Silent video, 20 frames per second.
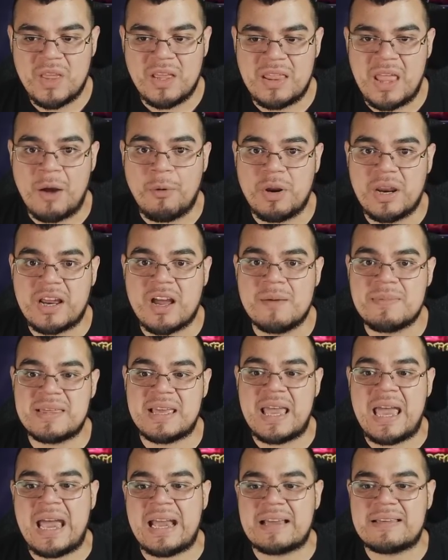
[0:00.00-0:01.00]
Now, when it comes to
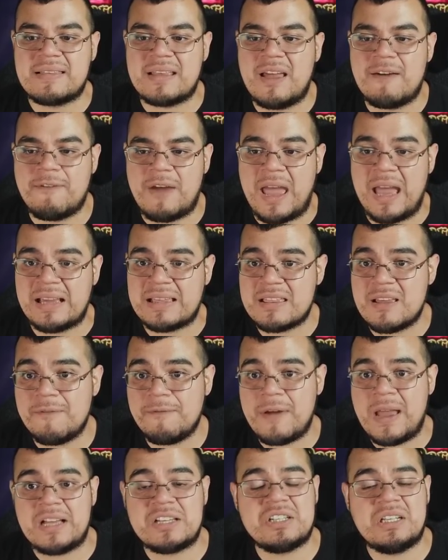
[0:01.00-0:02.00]
Exdeath
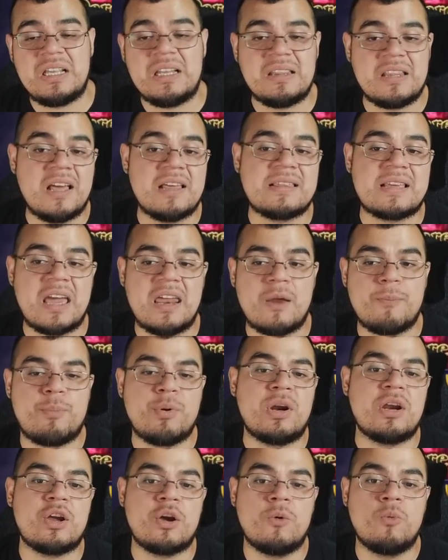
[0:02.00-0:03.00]
actually does get a
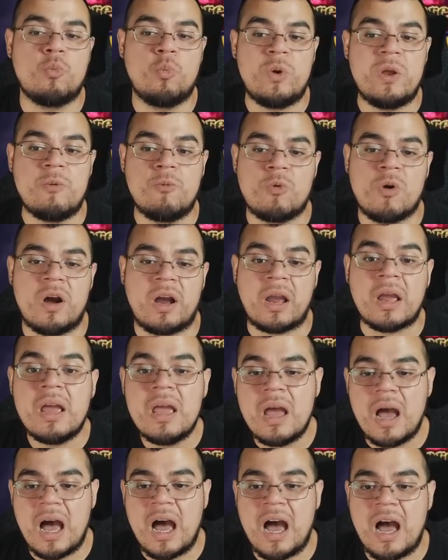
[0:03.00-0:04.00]
pretty good rework.
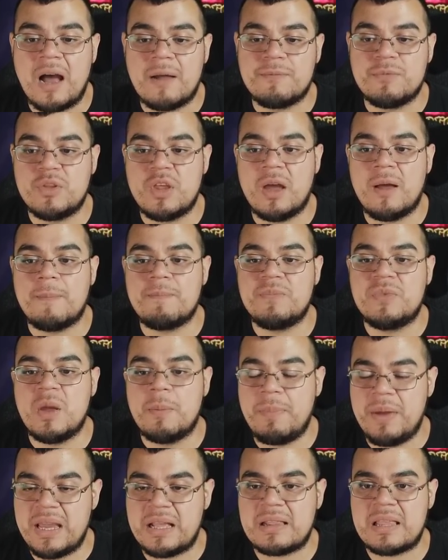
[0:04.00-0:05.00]

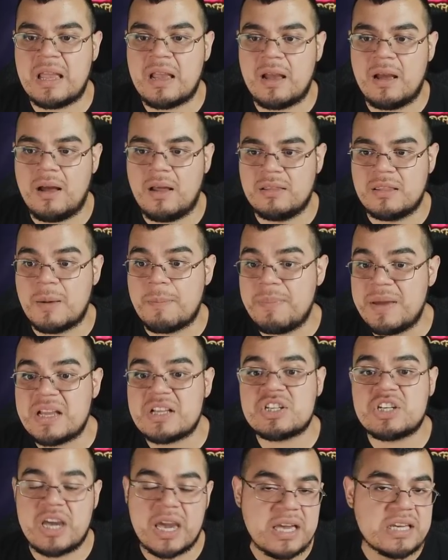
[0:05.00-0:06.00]
The
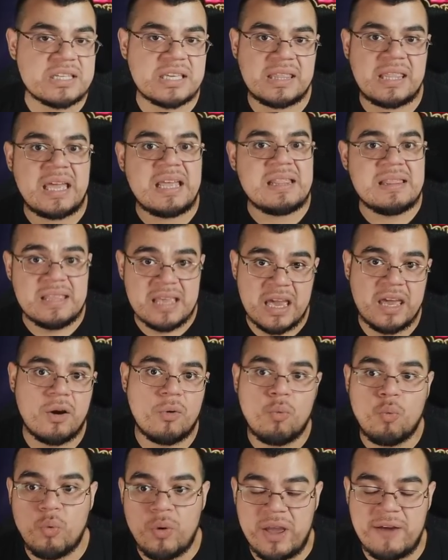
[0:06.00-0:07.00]
big change that they did
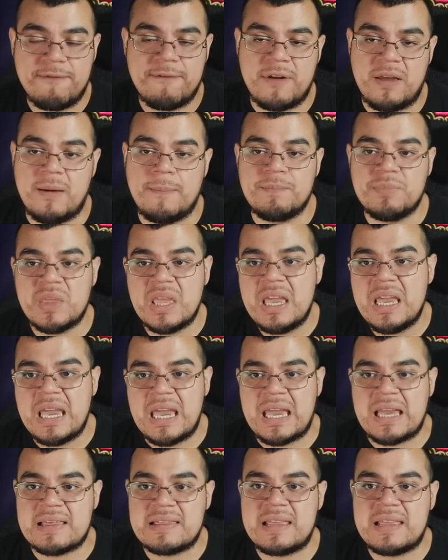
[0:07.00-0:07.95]
with him is